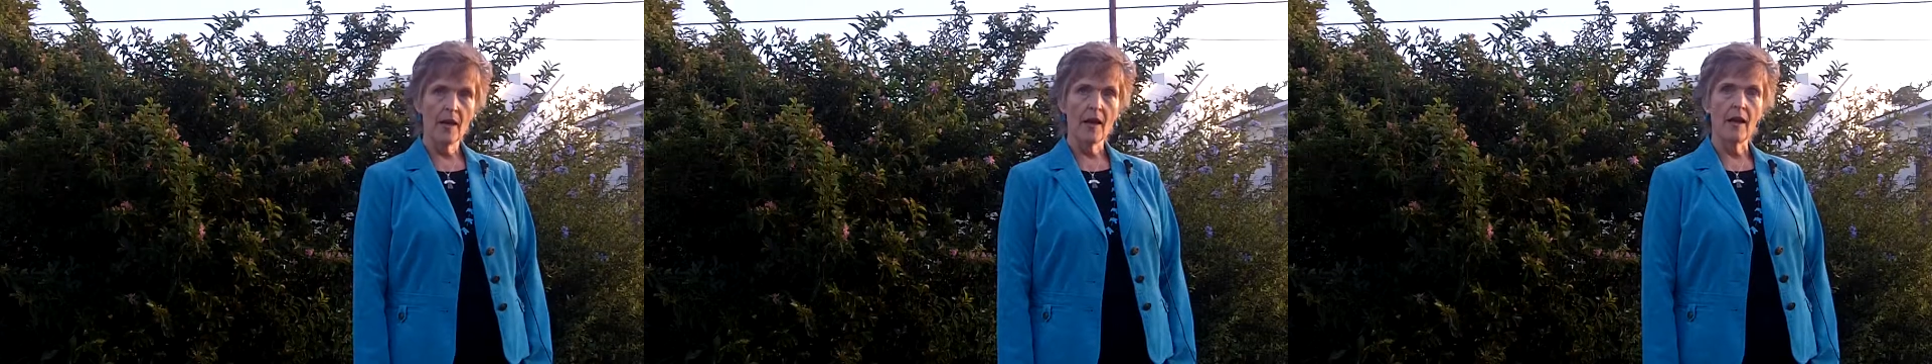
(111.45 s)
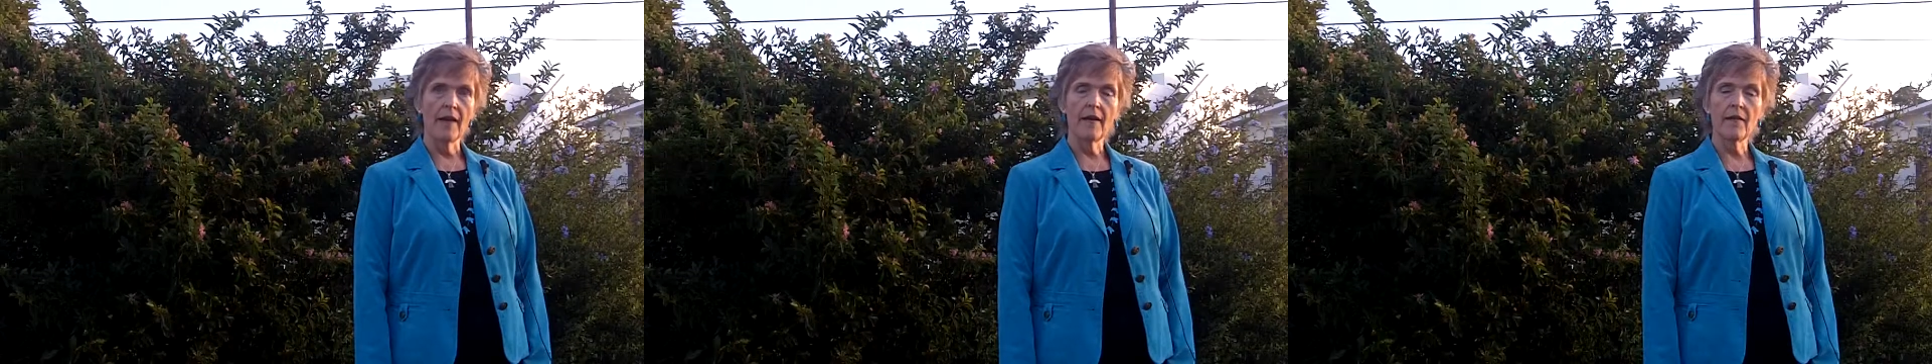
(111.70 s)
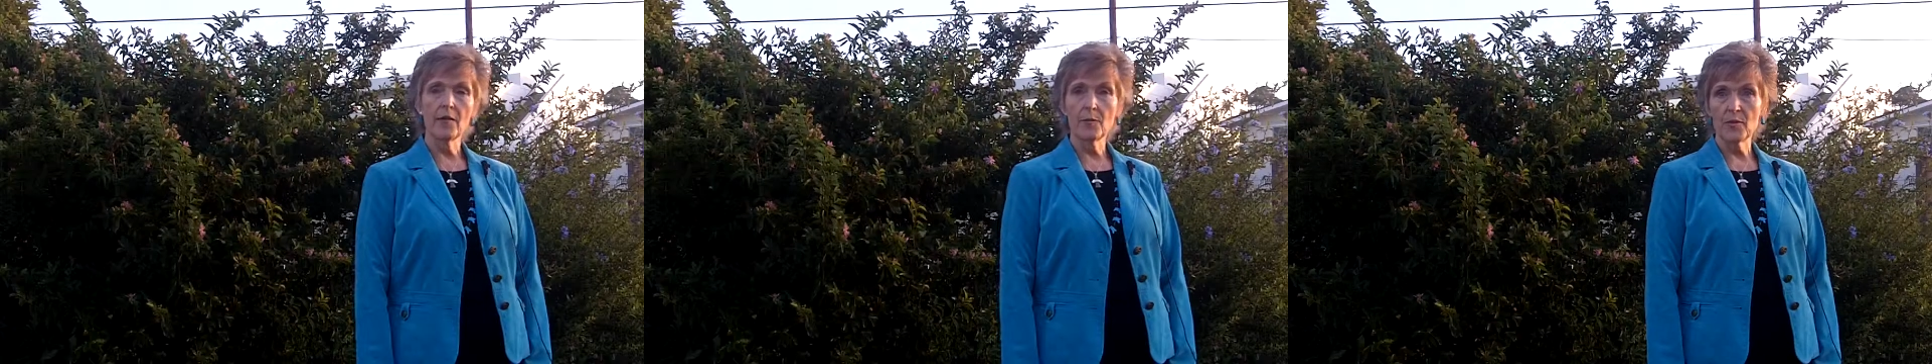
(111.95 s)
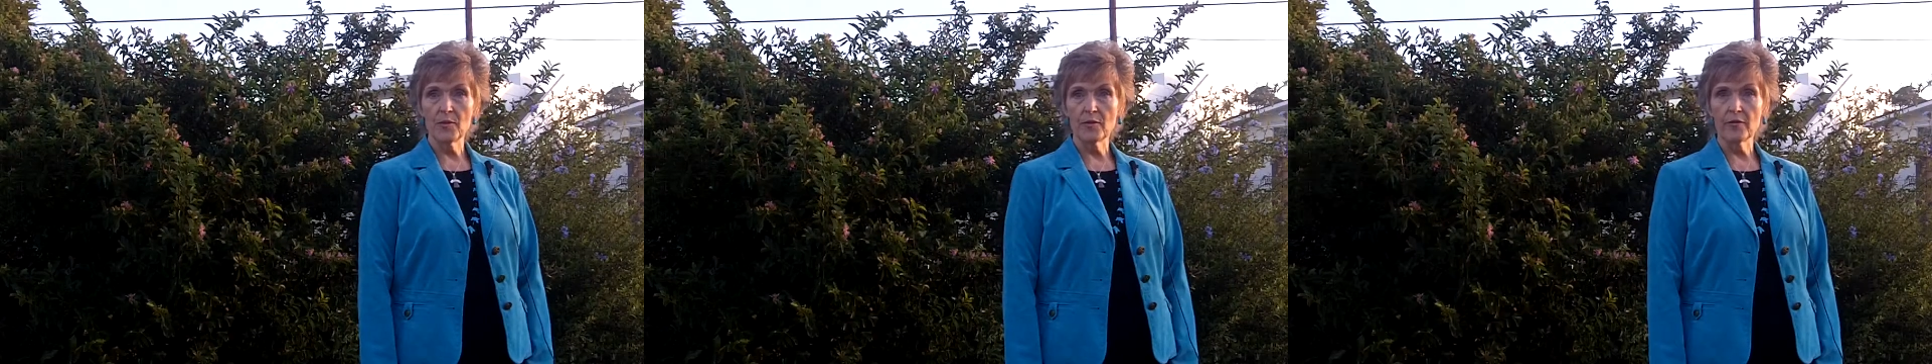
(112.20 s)
I have
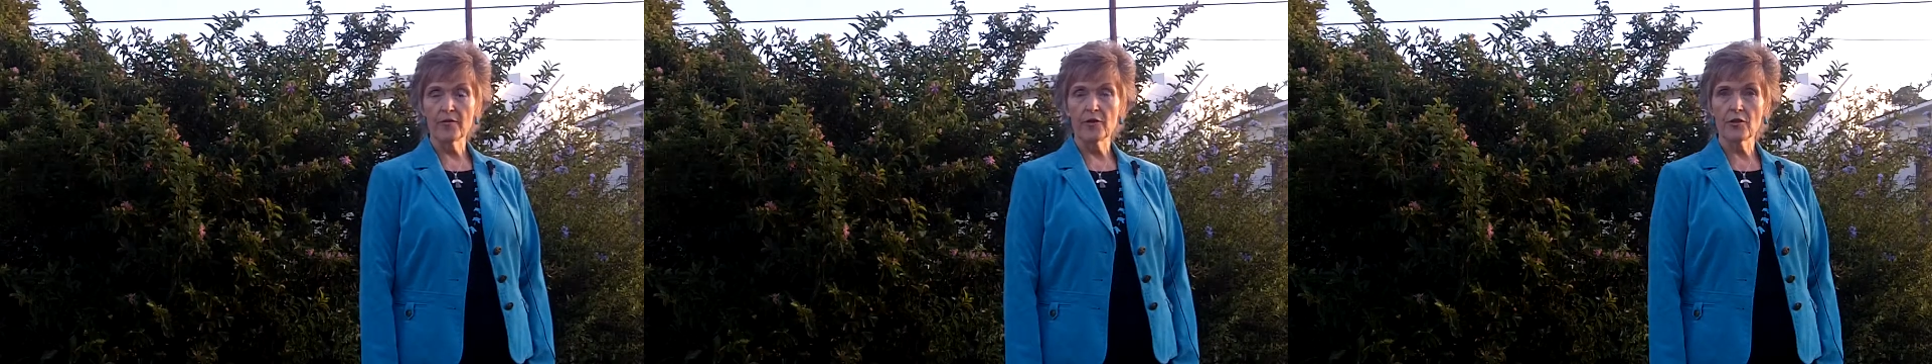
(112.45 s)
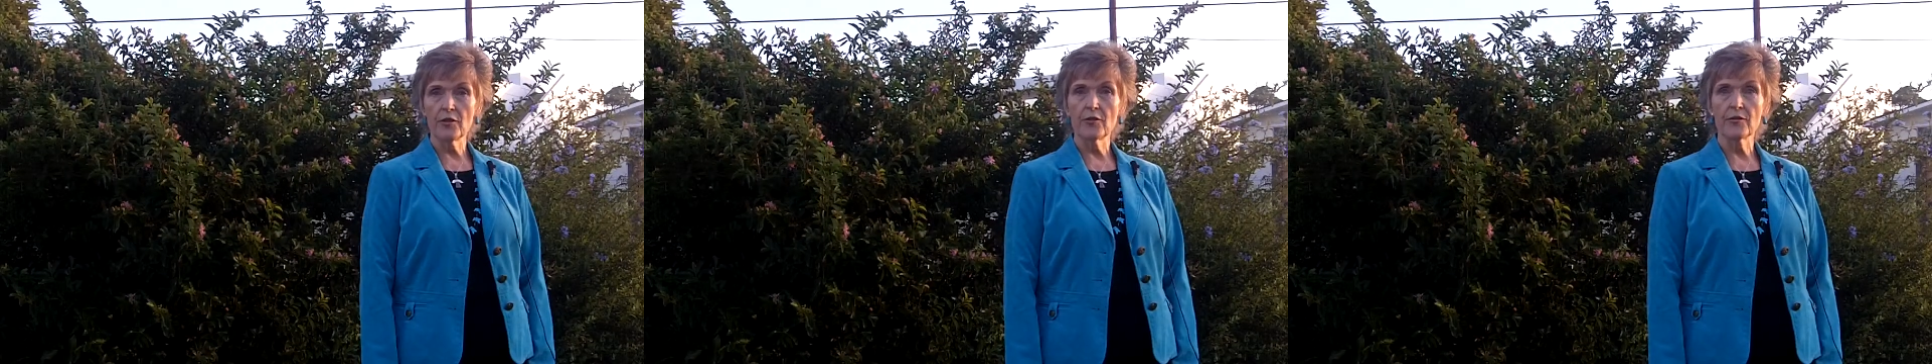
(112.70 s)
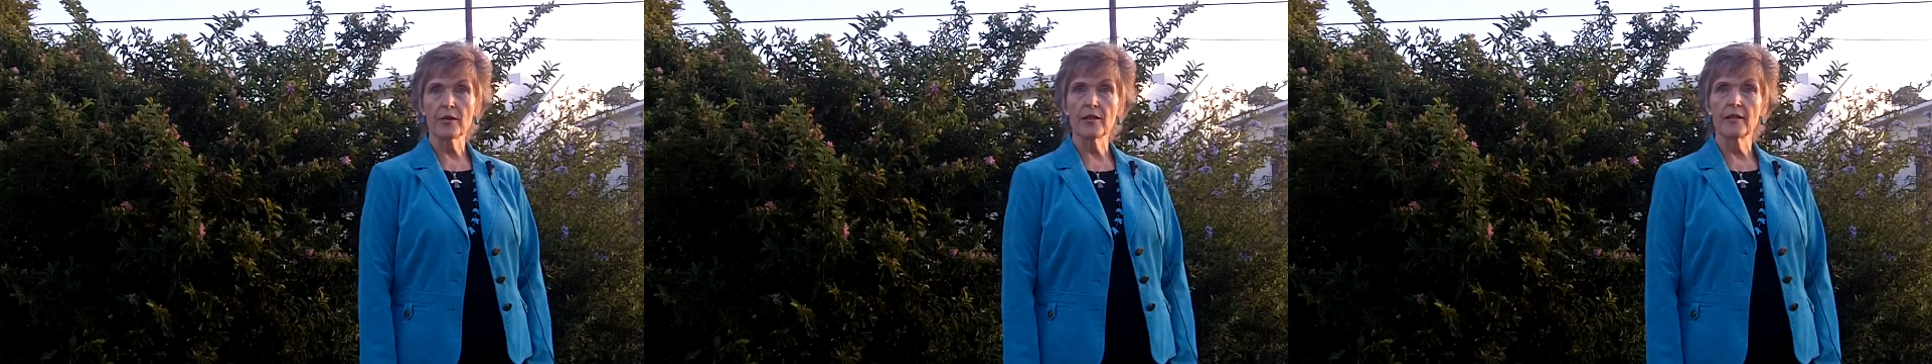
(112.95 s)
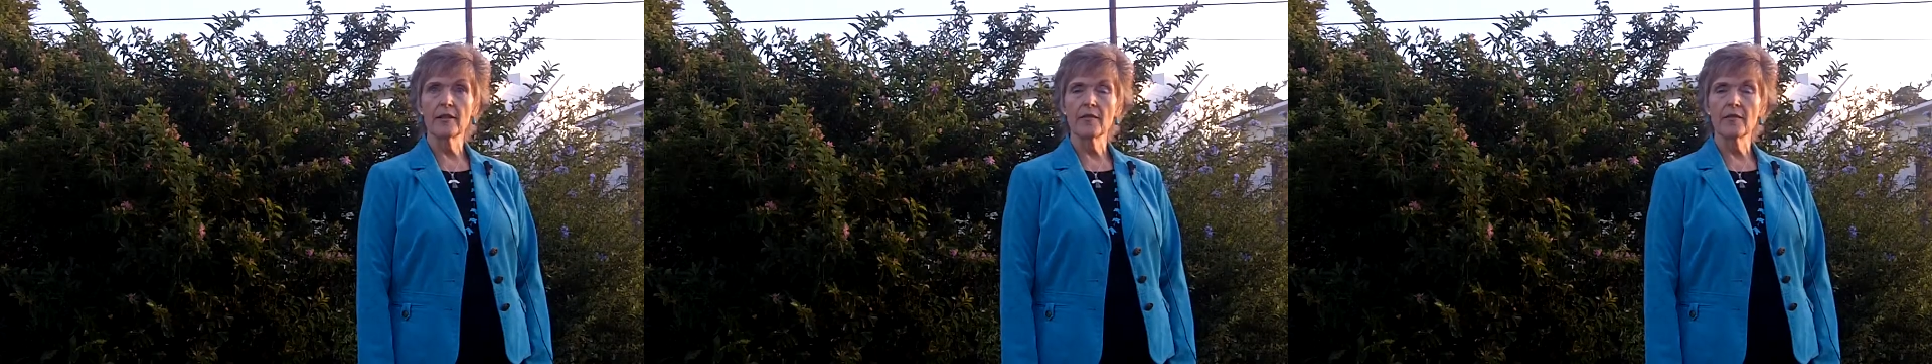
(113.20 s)
observed children